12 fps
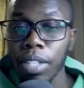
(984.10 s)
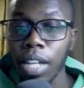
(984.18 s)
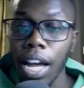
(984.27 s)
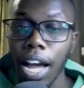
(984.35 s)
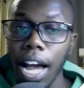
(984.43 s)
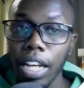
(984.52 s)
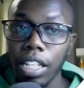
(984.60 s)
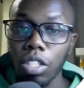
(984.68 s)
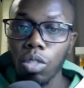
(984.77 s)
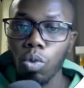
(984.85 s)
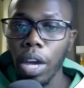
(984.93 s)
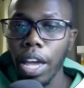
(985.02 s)
and
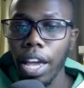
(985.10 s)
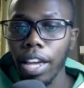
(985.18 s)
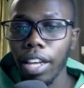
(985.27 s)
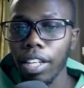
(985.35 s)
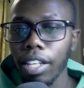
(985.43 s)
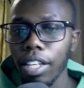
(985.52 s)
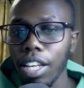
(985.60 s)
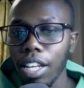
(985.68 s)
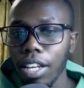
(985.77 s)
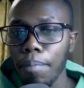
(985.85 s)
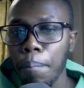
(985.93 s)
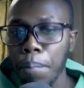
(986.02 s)
it's
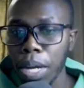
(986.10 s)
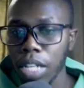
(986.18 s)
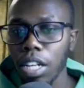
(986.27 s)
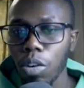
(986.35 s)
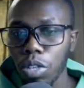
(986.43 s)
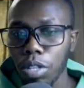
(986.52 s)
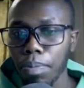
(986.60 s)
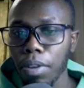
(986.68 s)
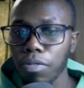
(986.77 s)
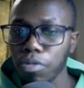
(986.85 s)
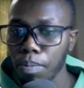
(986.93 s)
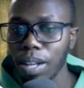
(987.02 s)
way better with
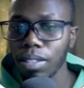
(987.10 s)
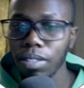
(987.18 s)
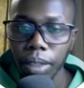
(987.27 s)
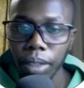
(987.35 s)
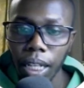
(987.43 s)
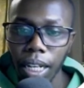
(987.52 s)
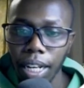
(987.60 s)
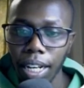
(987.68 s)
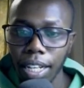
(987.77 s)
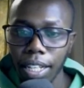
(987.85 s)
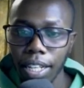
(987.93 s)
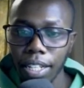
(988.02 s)
performance
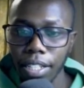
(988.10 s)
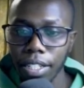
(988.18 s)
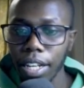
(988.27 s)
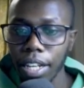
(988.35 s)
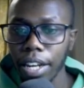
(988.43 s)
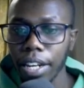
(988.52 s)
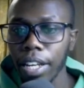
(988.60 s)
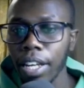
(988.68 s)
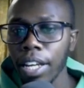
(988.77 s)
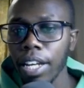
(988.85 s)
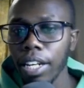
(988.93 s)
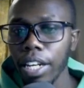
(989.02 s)
than shared.
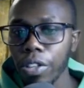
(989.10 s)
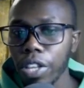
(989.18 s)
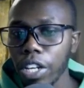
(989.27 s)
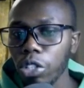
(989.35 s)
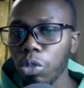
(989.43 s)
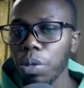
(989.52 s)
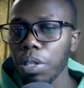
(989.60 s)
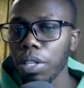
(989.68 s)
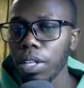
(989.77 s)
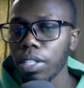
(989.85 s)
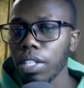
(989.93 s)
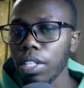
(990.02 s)
Now the issue with
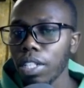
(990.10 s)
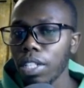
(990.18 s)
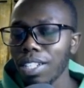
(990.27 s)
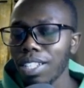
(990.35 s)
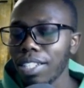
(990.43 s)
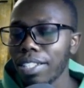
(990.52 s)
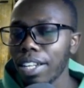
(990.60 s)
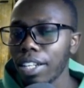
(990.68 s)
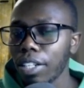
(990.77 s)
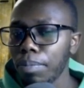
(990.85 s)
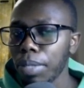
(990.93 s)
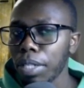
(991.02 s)
this is it's a
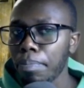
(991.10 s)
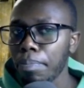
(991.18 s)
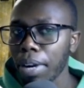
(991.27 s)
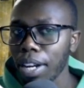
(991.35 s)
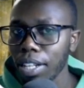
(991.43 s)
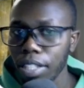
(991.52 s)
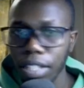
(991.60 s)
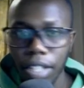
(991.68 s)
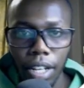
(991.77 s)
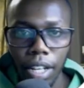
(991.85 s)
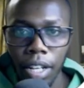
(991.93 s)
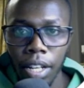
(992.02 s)
little bit
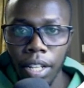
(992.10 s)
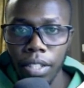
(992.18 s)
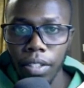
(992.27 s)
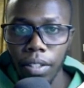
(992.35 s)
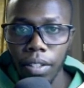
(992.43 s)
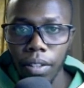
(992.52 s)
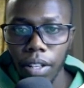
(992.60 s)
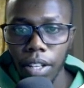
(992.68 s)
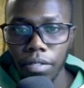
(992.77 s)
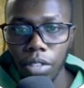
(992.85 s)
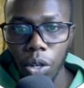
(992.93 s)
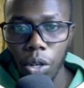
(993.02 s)
pricier. So
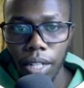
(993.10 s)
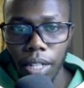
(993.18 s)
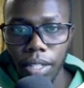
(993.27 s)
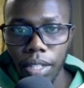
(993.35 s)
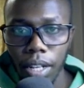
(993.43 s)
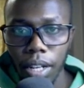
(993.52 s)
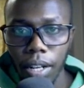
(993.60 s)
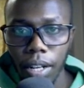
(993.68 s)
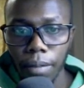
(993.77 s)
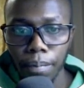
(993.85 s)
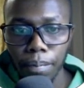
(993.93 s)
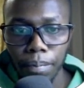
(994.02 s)
if you look at
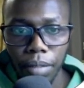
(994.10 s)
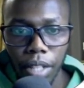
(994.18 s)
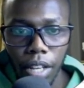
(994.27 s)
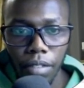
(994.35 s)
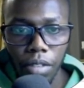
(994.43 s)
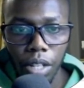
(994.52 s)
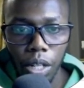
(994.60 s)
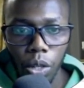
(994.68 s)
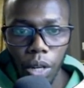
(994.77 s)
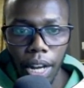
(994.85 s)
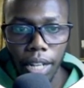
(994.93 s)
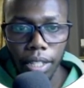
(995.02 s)
if we
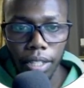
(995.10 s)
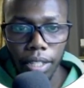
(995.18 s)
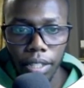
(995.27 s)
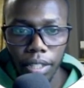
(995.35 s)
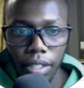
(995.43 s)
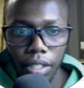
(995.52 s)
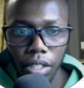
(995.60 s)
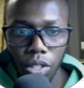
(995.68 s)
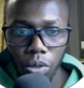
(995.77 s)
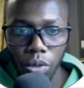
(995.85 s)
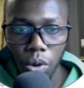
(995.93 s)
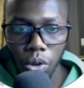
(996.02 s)
look at
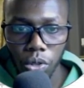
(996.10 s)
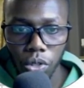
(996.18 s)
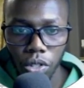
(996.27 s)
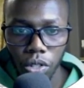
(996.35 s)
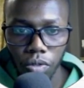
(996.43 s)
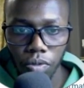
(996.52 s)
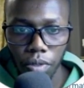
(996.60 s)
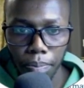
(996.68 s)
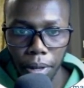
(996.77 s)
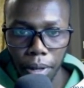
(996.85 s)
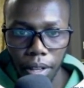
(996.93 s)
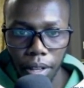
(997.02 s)
TrueHost
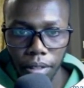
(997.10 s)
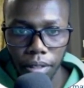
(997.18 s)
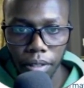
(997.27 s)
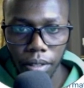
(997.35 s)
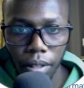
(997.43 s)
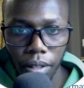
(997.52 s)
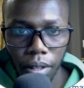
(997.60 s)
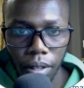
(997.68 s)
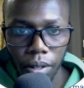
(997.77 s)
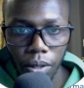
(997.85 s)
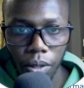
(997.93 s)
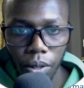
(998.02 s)
VPS,
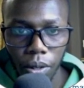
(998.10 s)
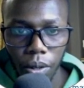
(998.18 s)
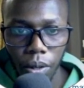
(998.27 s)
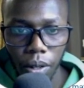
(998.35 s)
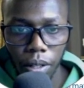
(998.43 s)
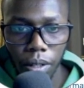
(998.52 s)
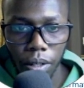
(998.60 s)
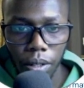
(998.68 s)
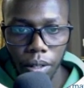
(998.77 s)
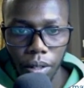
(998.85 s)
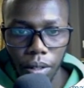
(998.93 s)
so let's